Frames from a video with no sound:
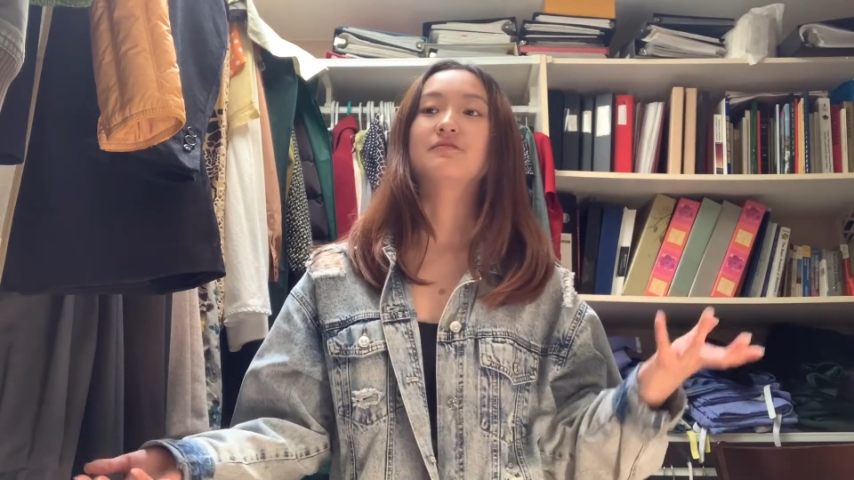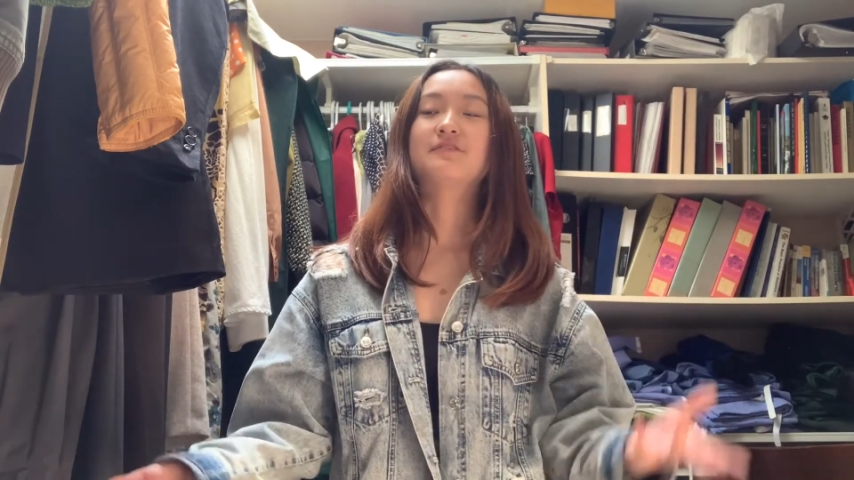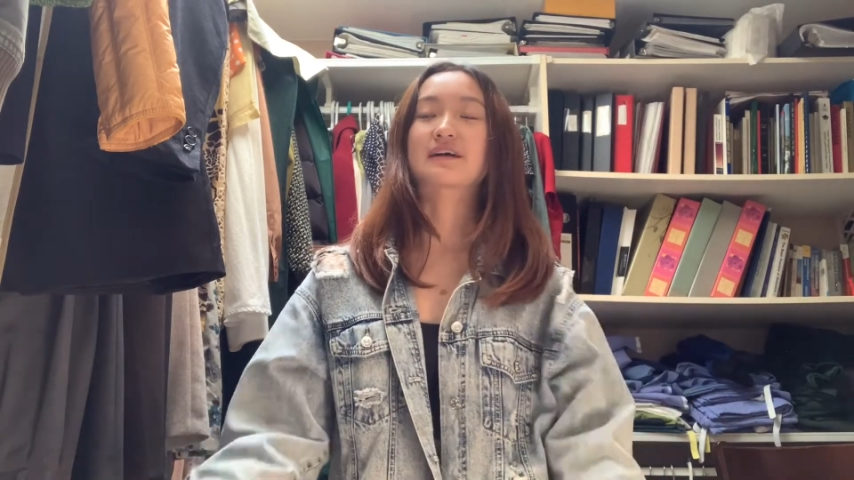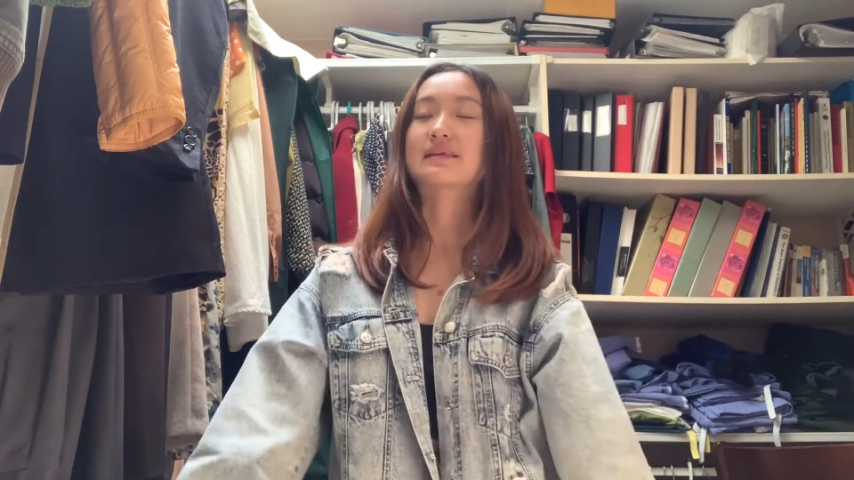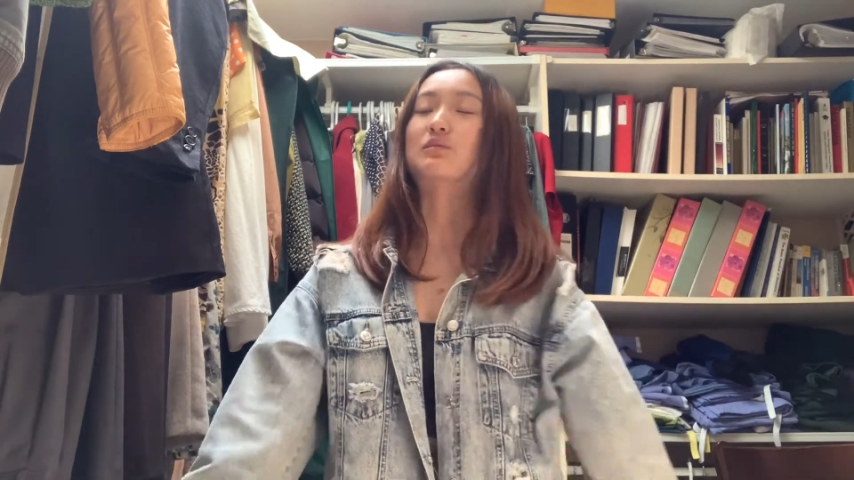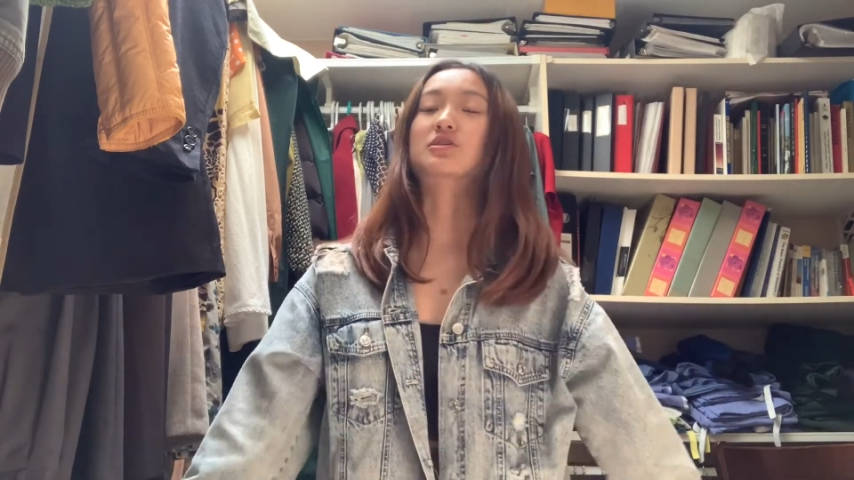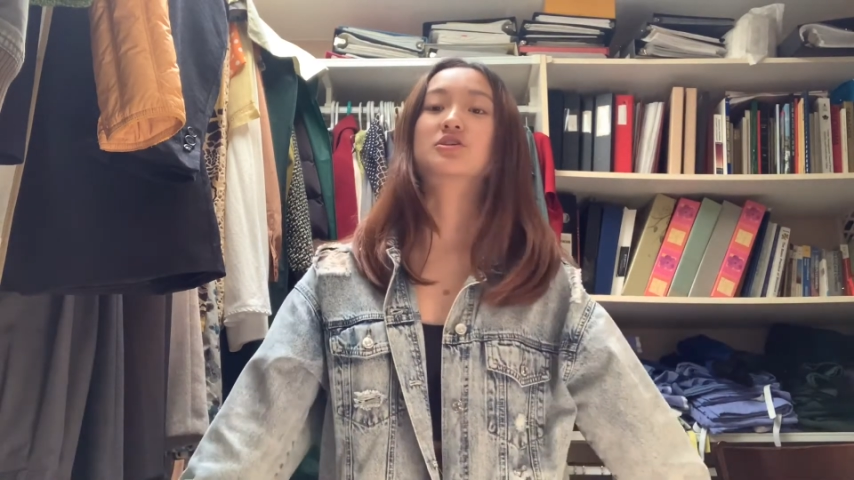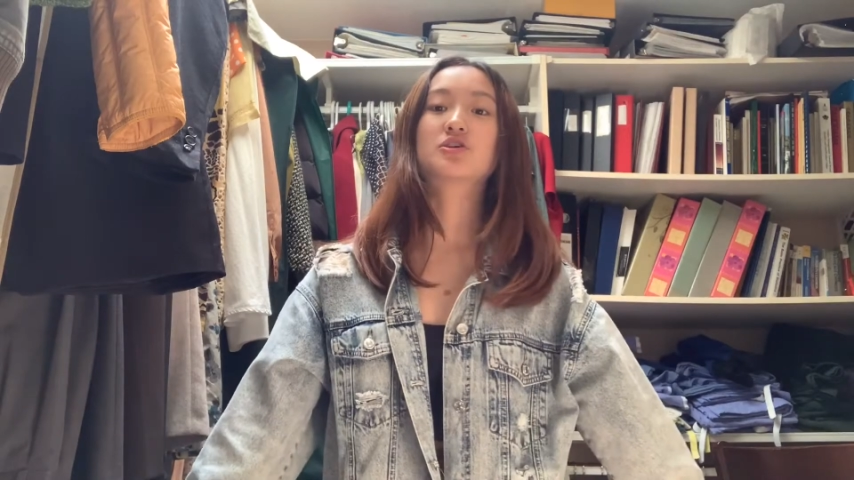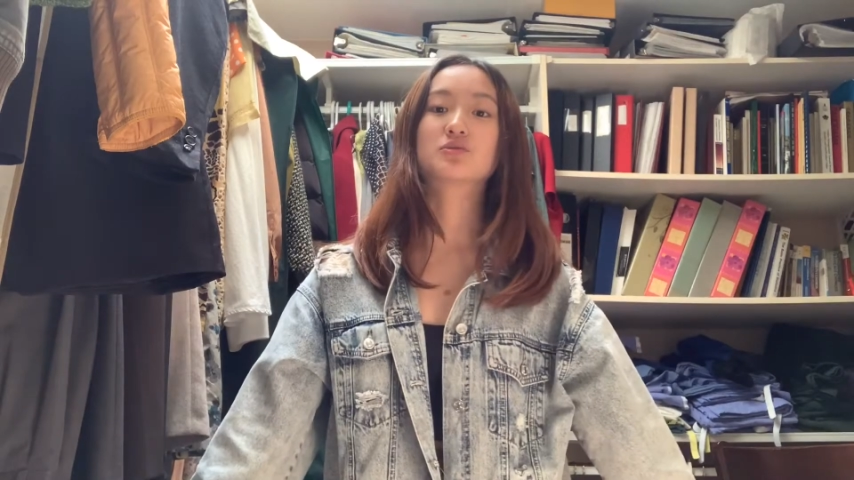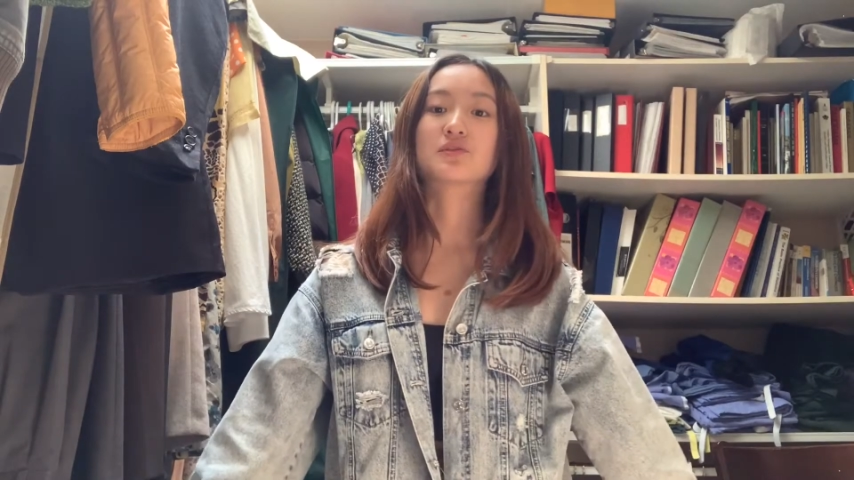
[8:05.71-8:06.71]
In fact, they were
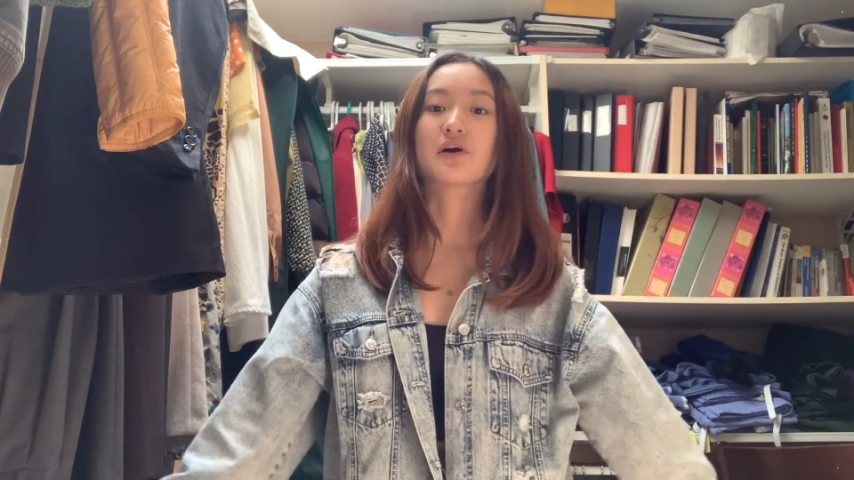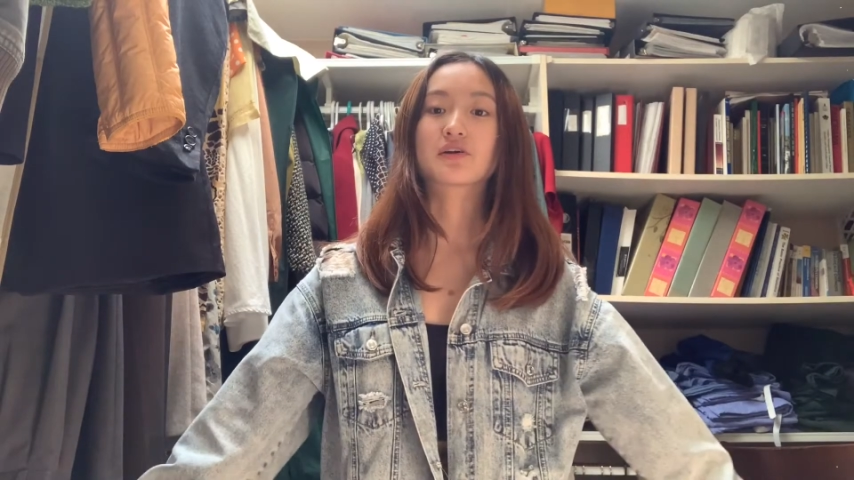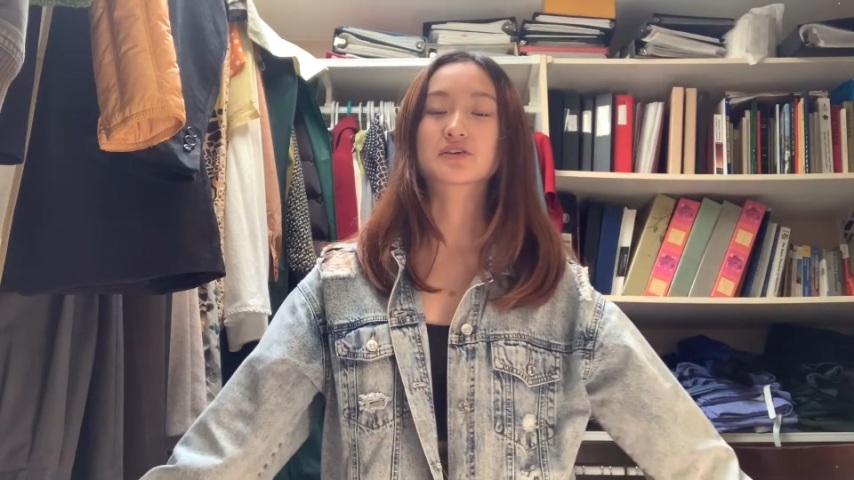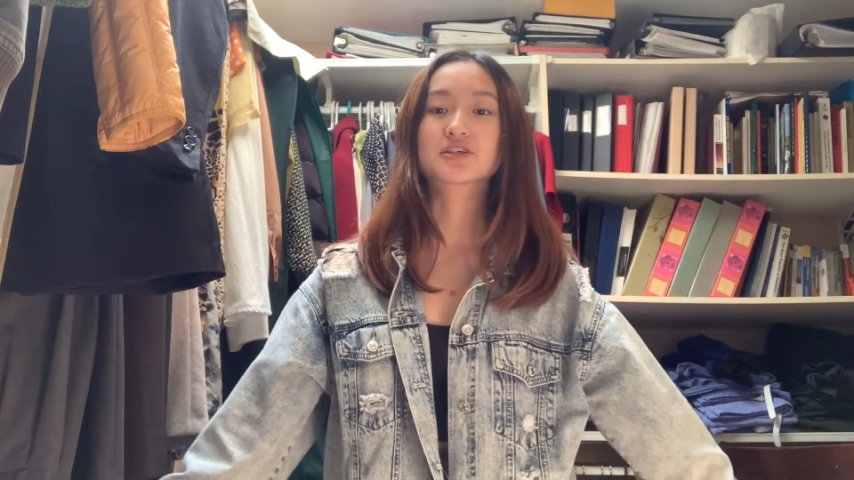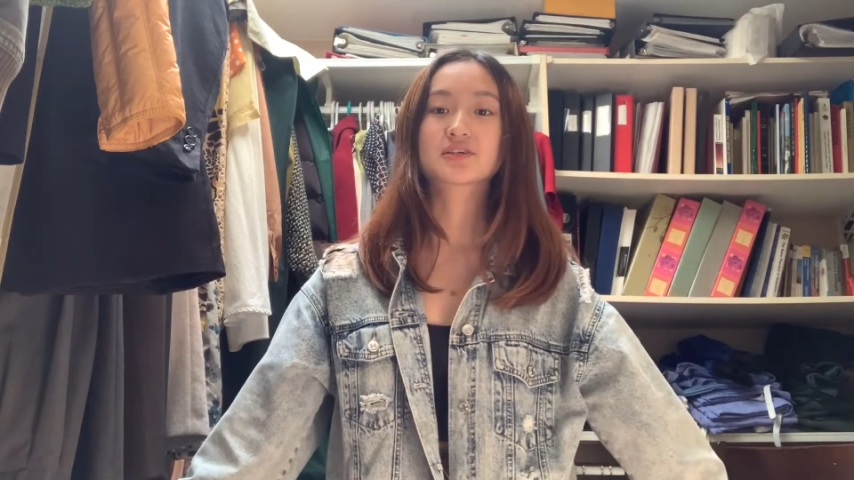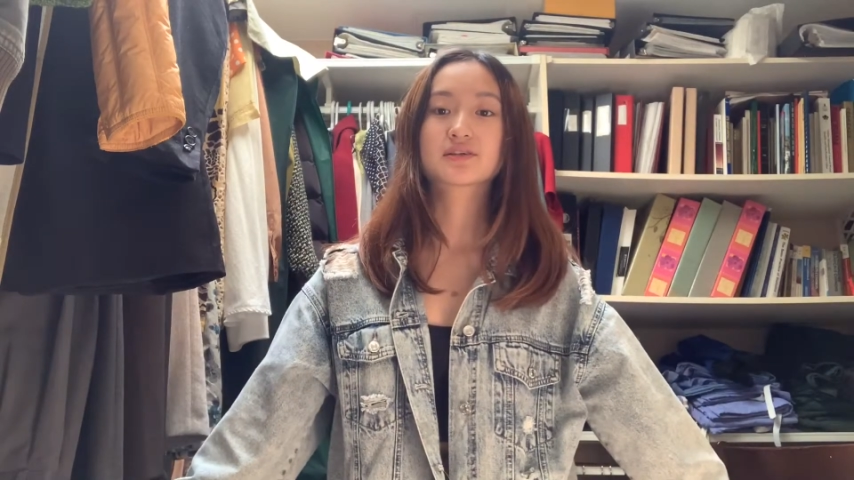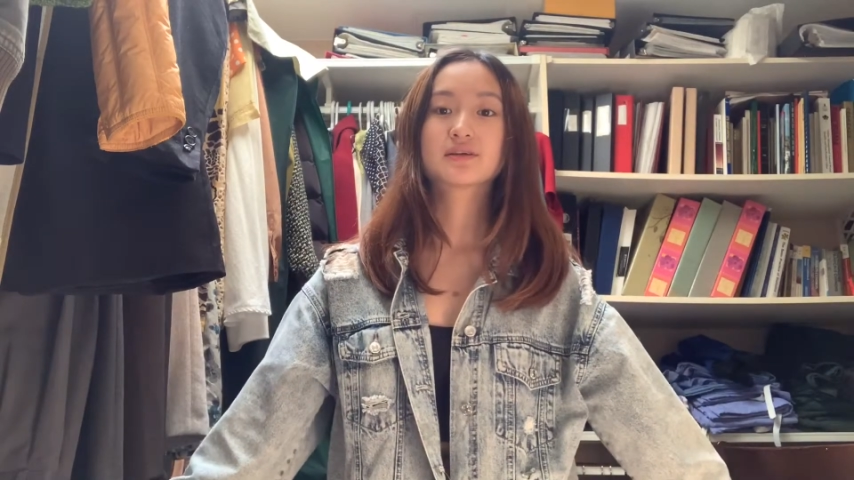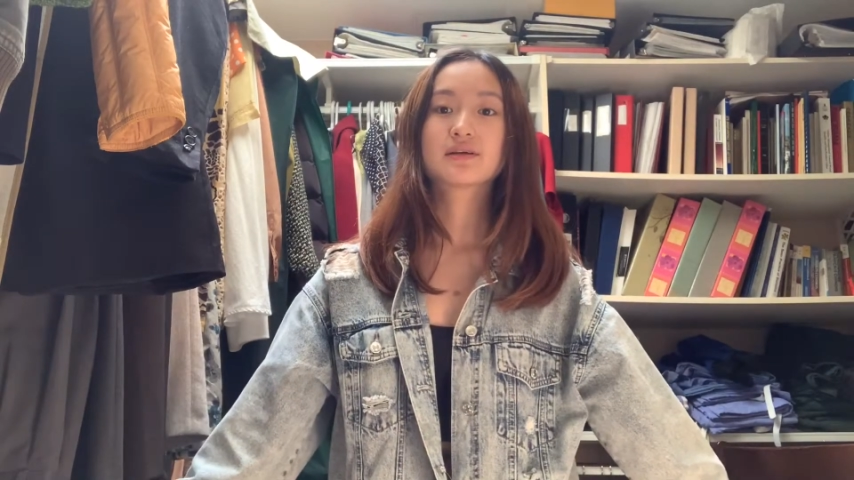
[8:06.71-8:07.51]
too large.